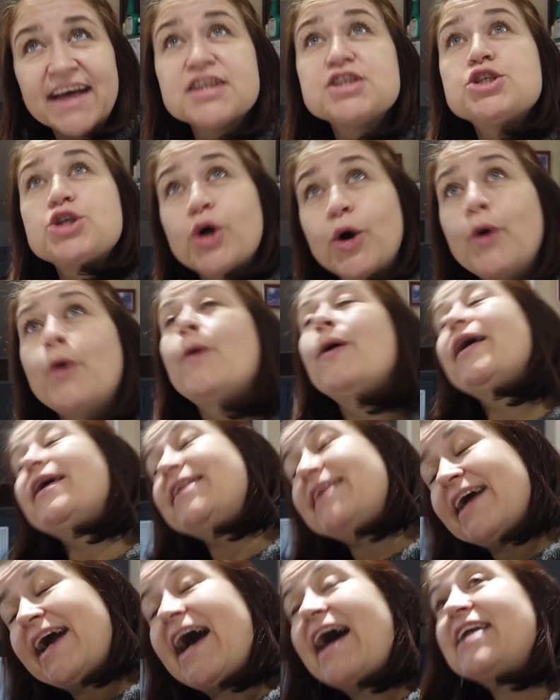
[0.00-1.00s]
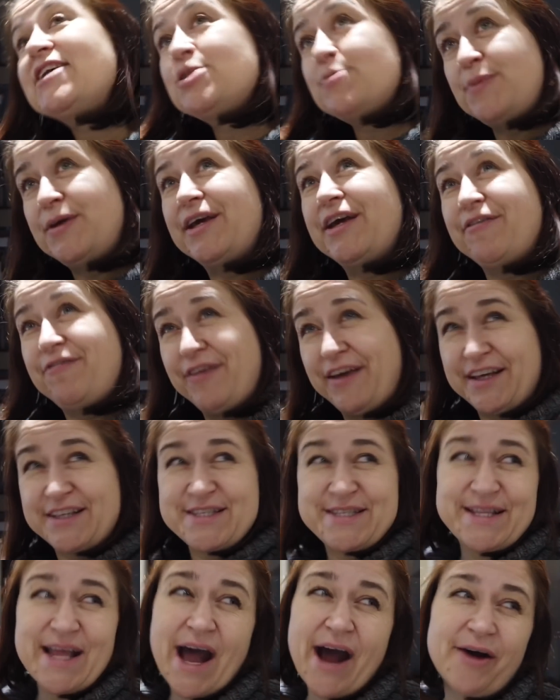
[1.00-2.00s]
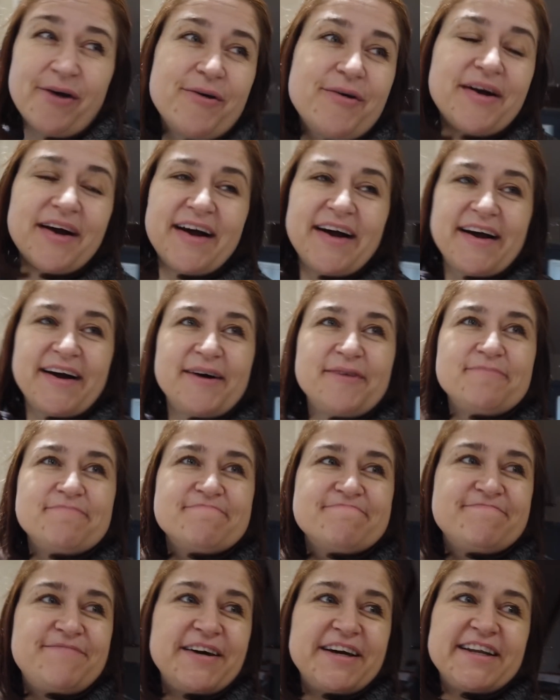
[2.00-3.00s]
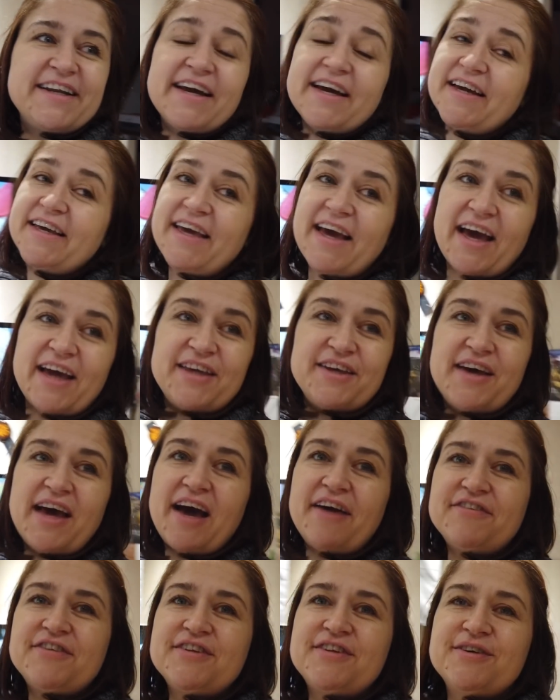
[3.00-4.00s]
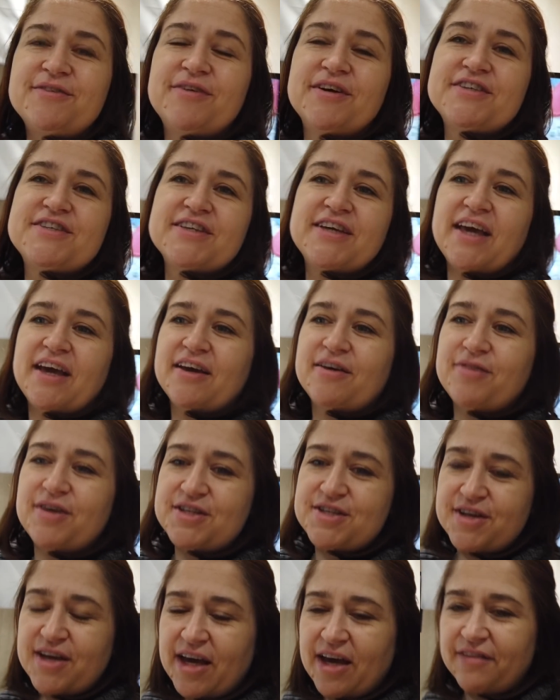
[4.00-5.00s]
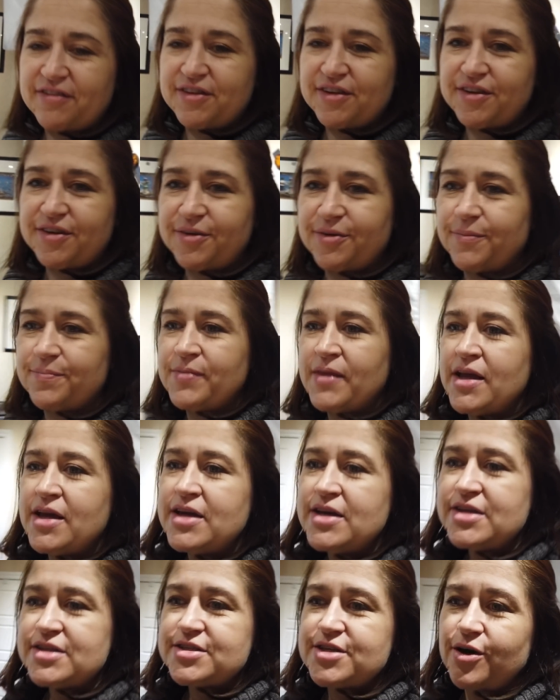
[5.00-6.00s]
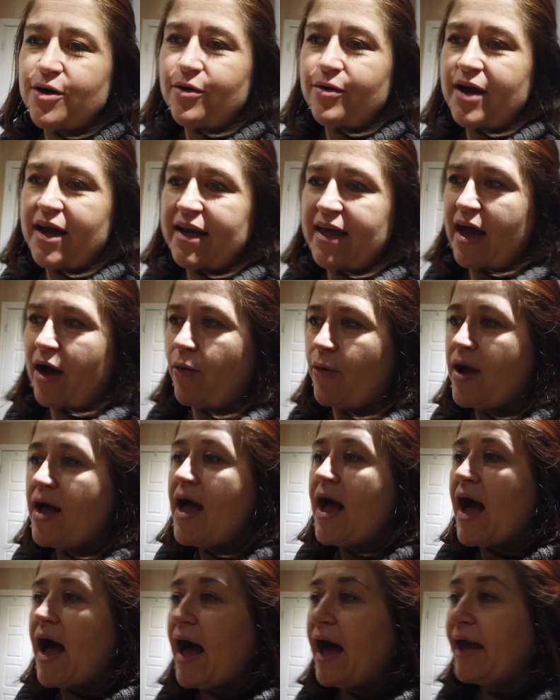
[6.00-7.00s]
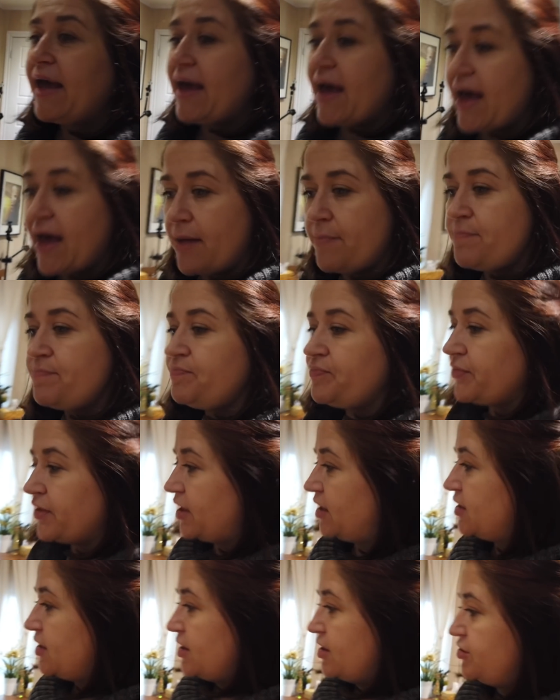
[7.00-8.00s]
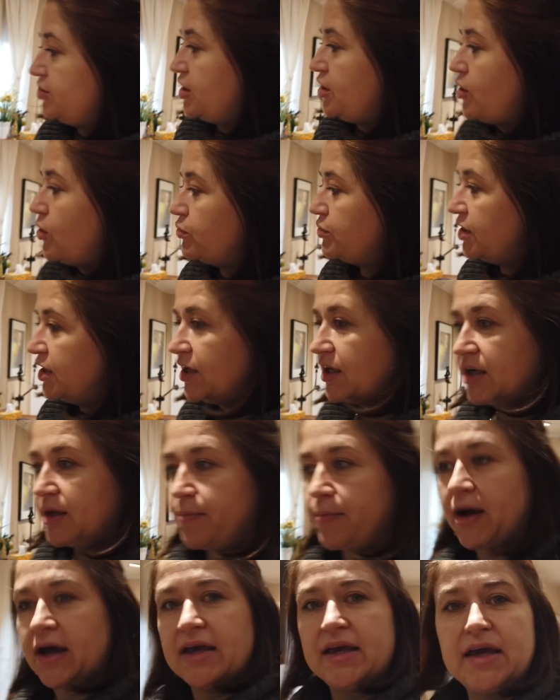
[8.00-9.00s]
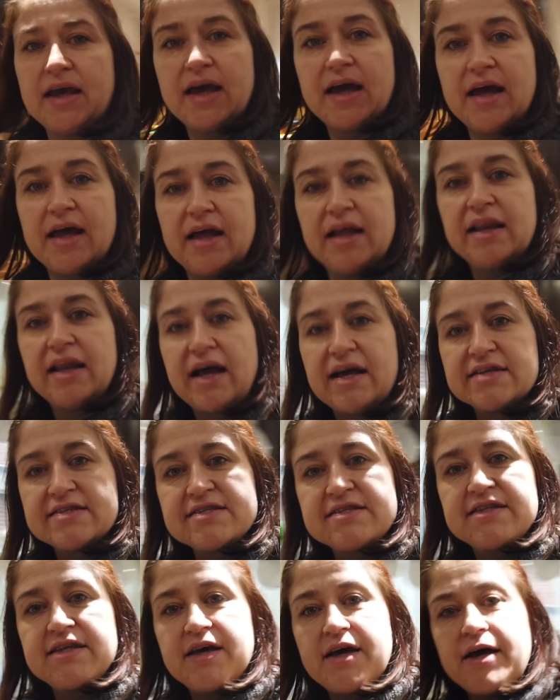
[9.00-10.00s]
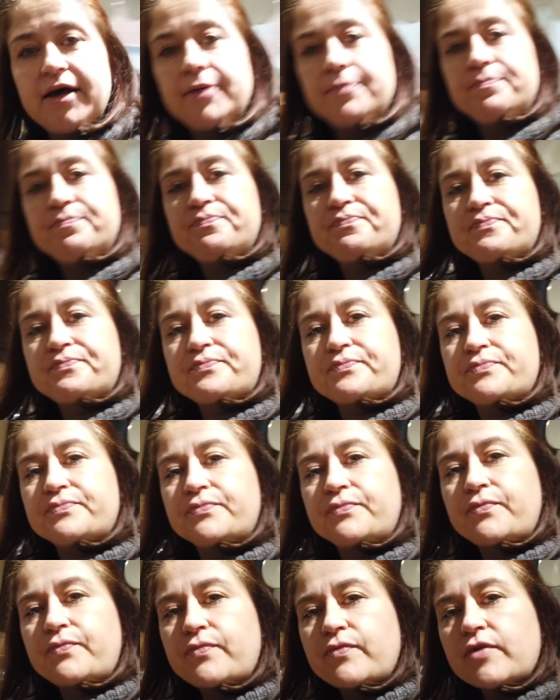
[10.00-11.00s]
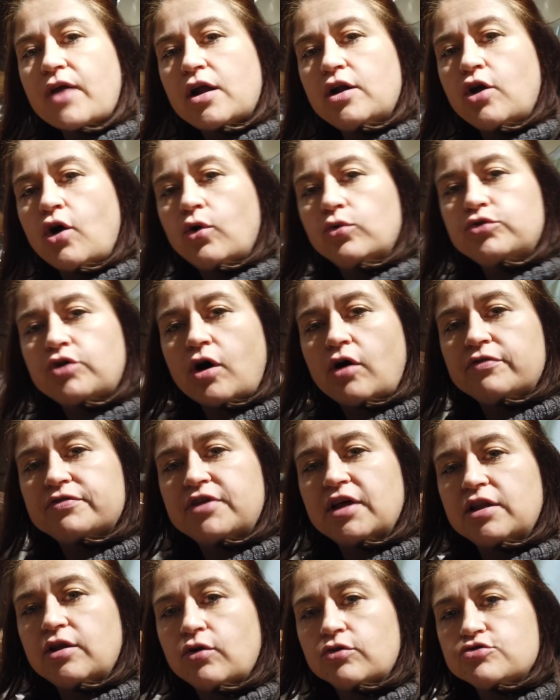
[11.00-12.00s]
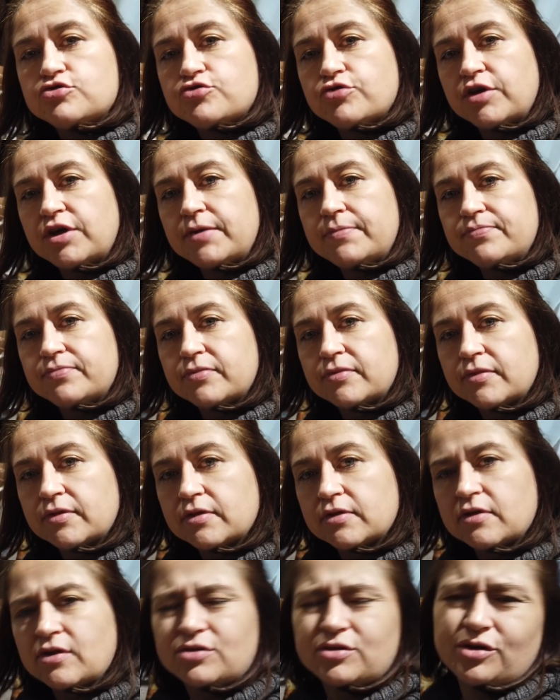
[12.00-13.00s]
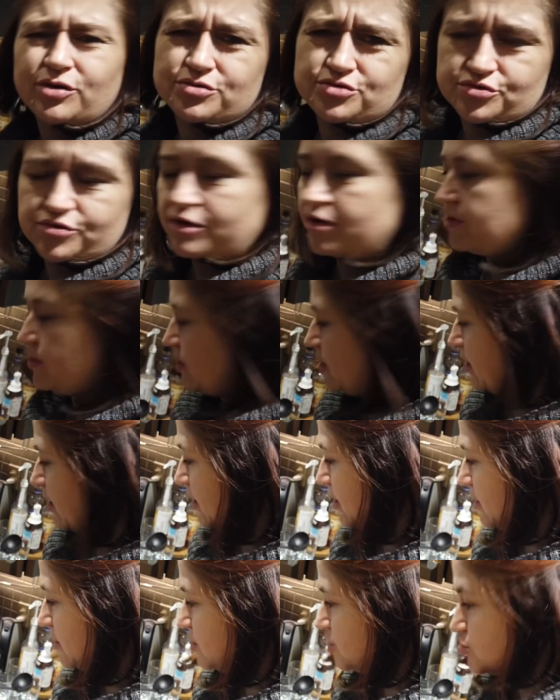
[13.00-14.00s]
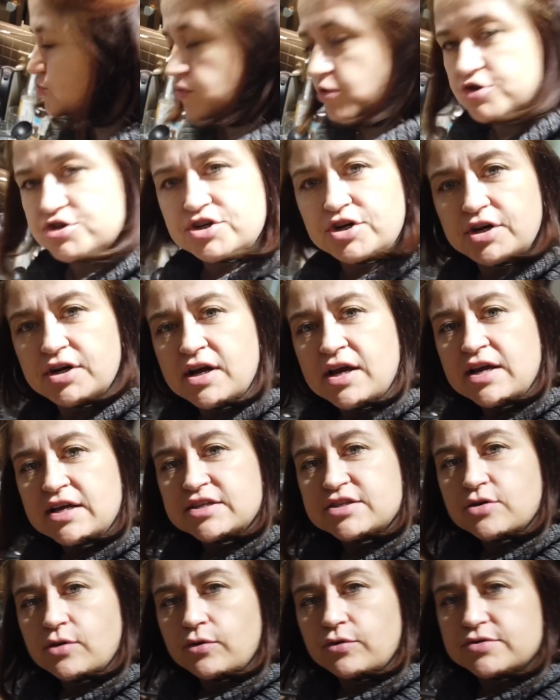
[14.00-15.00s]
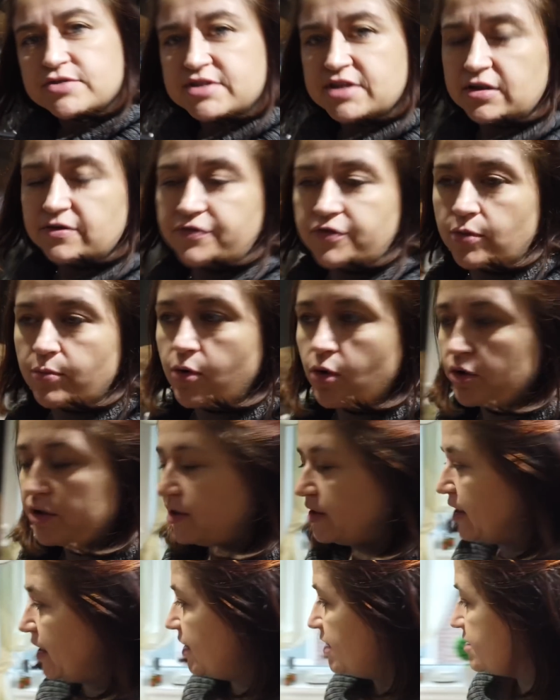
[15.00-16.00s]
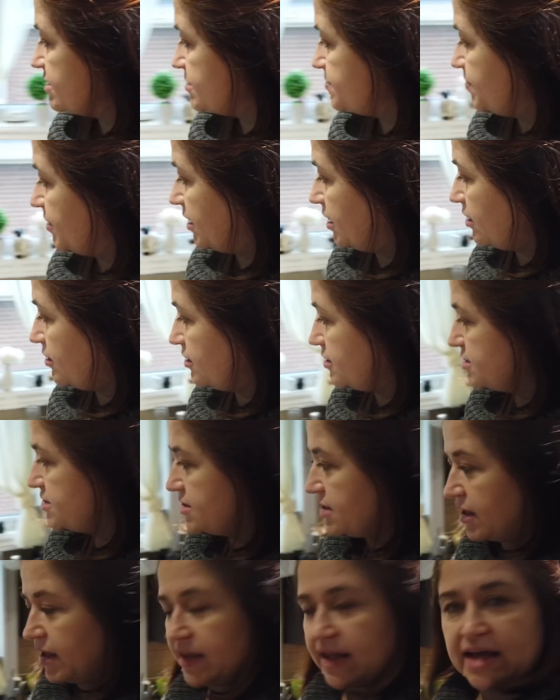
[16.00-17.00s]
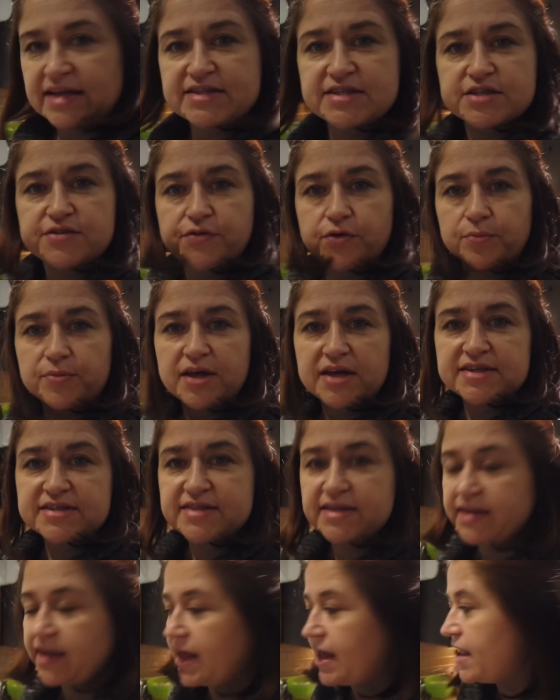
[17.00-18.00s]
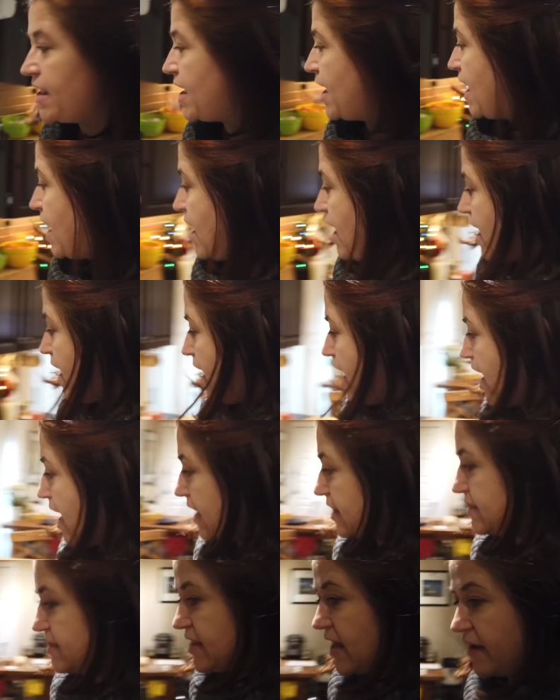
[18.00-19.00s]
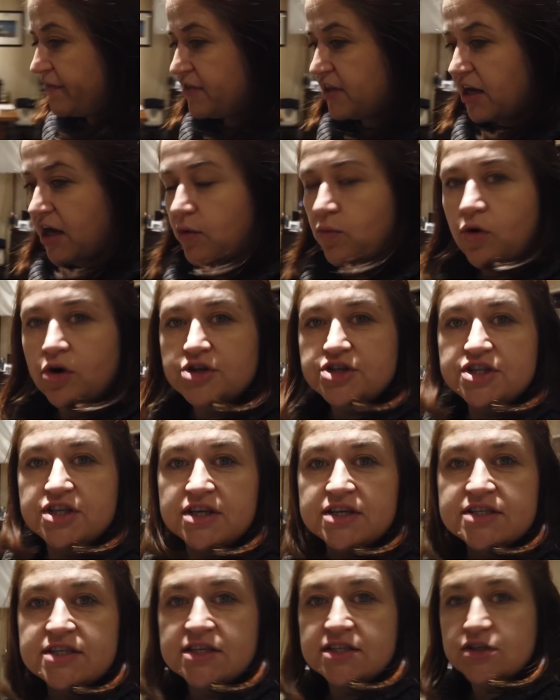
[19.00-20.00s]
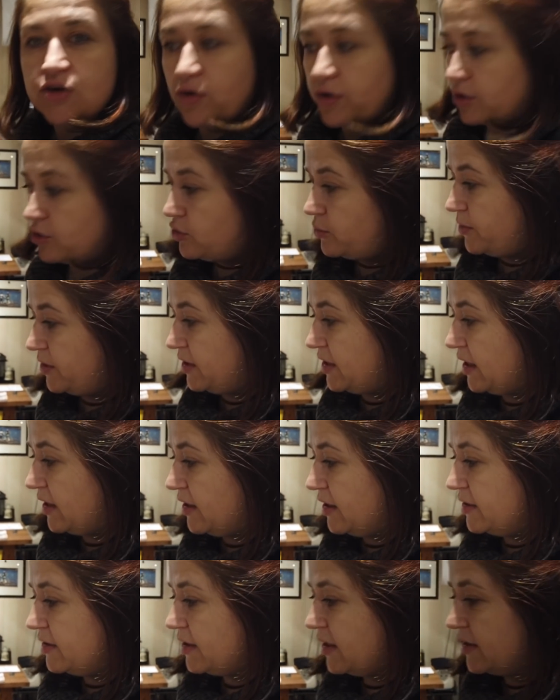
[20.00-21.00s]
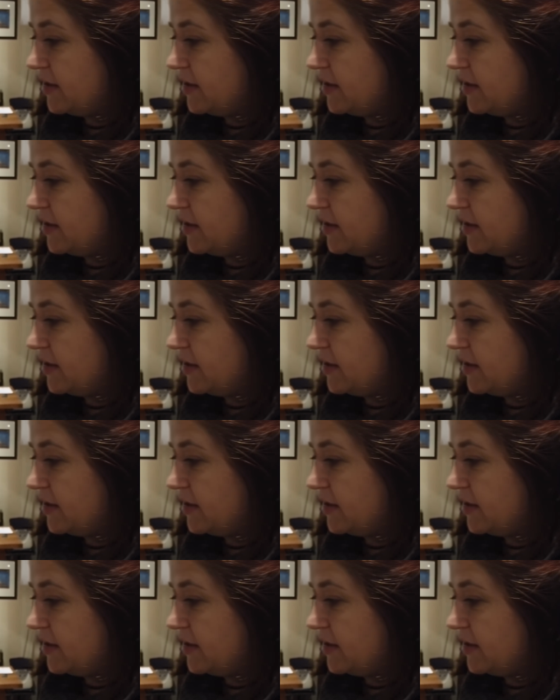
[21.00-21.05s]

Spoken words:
So the car is being fixed now. You have to do what you can, what you have to do. So anyhow, I am reloading my last load of the laundry. Not laundry, dishwasher. So still from holidays, because the glass is from yesterday. And after I wash this, it's going to be done.